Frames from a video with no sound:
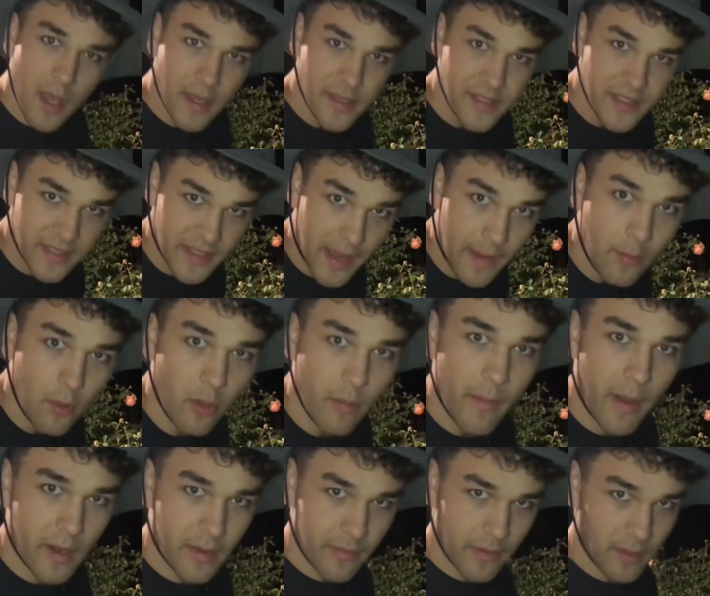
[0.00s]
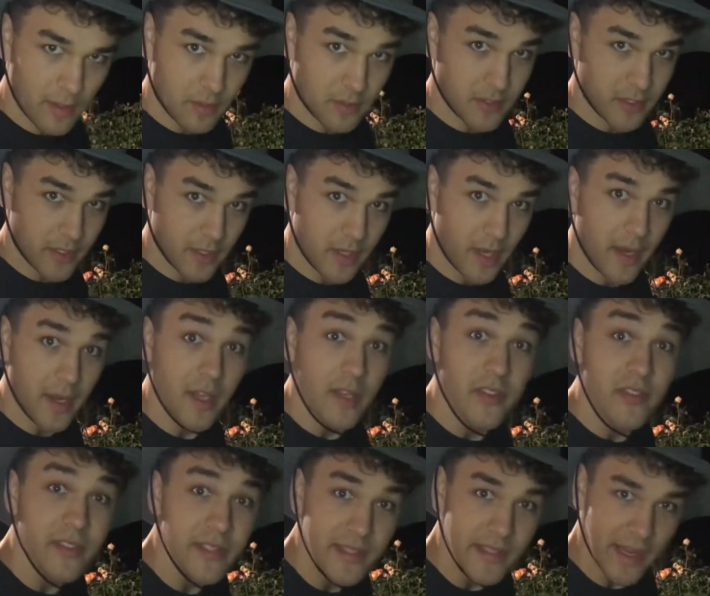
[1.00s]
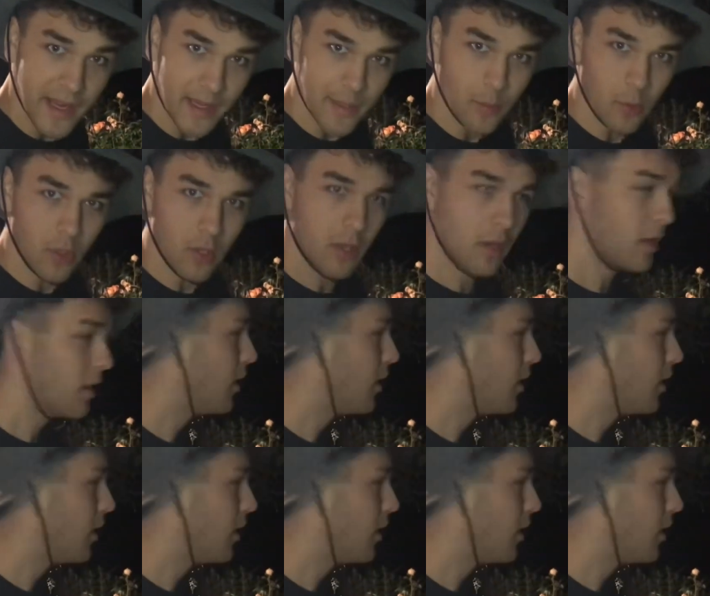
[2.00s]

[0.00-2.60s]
a stable amount of energy. Okay, stable.